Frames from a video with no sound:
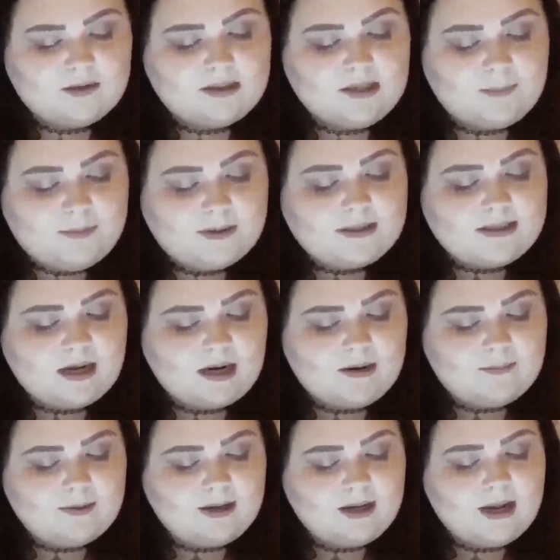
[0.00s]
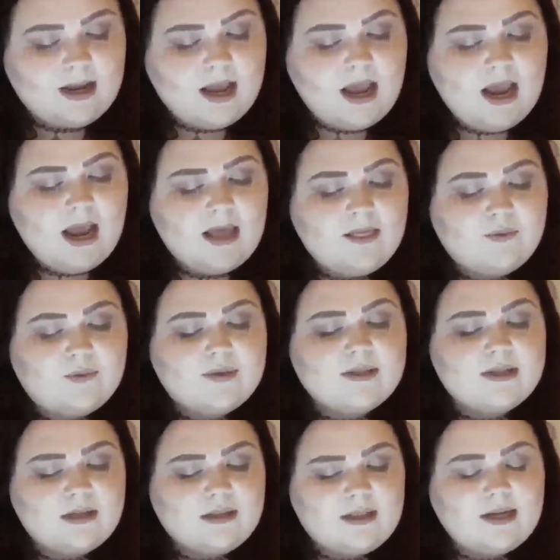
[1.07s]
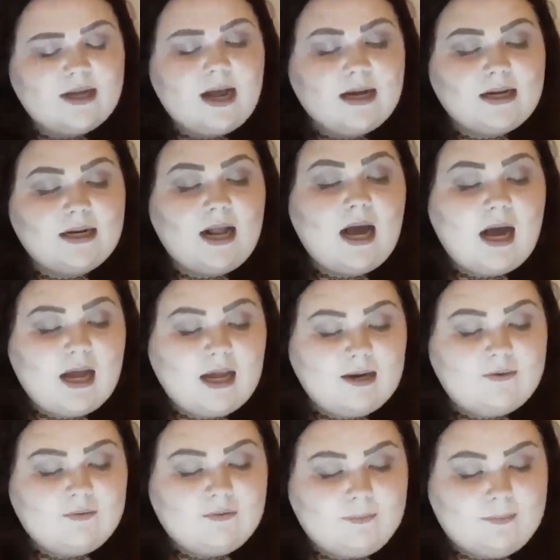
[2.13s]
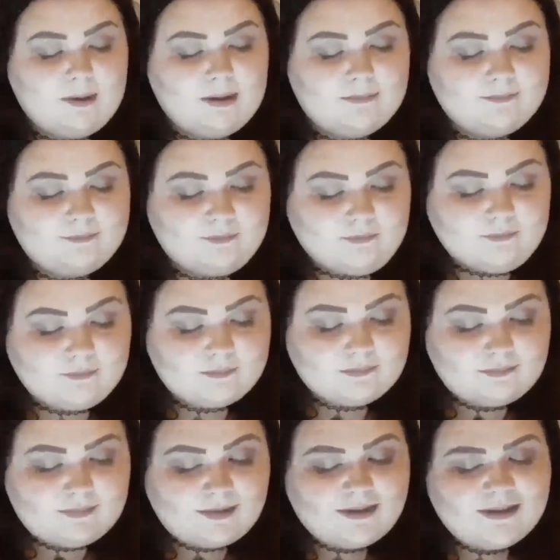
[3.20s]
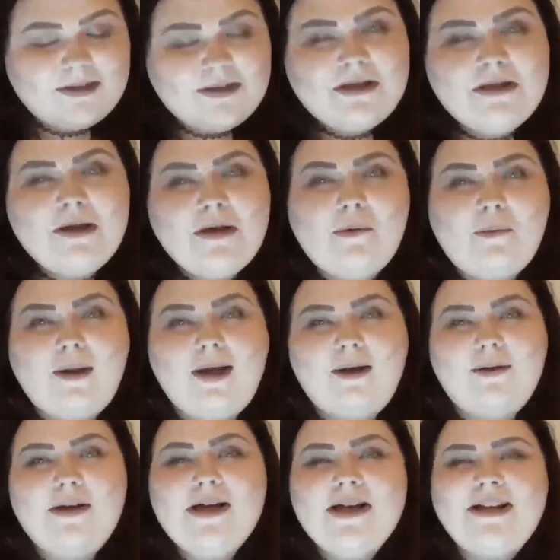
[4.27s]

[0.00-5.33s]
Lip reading: deep inside of me, and there was nothing I could hide from it. Wow.